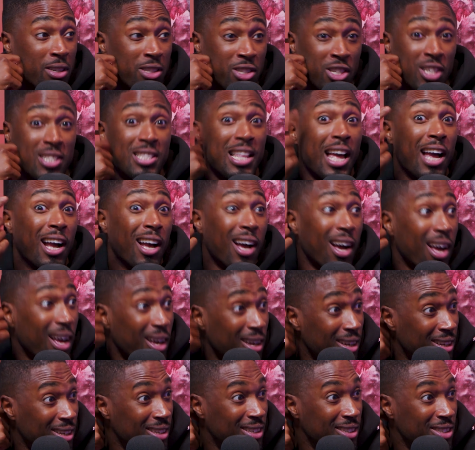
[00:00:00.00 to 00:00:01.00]
Yeah, Just yeah. like
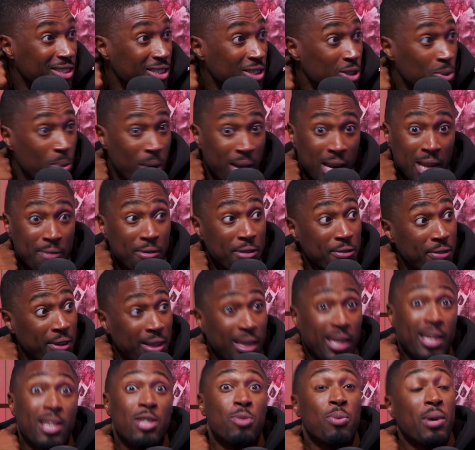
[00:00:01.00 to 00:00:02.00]
her. She's won
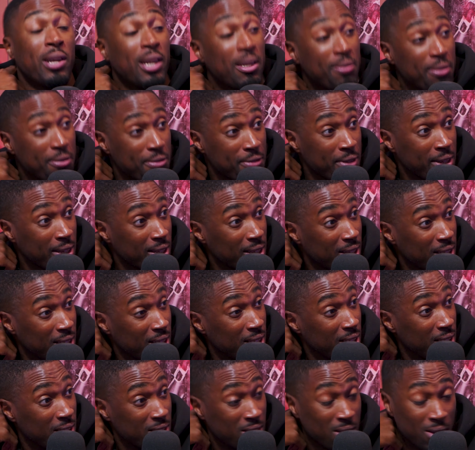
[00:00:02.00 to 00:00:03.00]
everything. He's won everything.
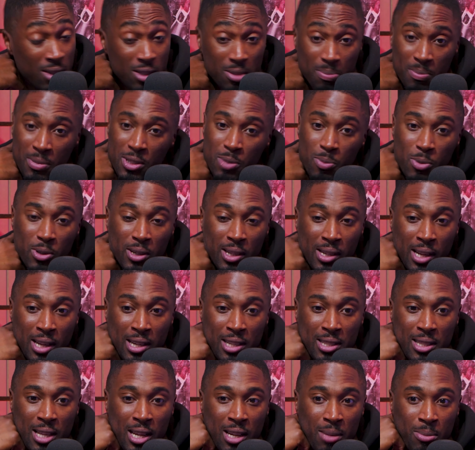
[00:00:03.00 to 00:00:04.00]
Yeah. So it's, it's more than
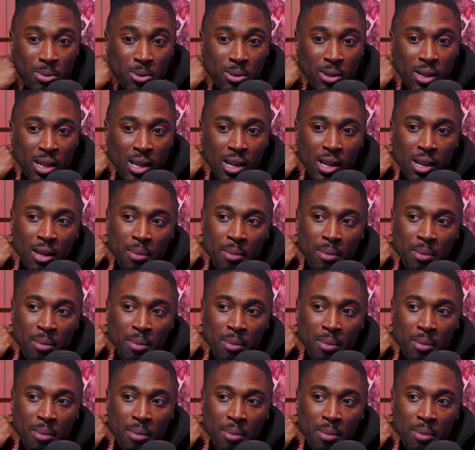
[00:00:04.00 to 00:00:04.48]
understandable.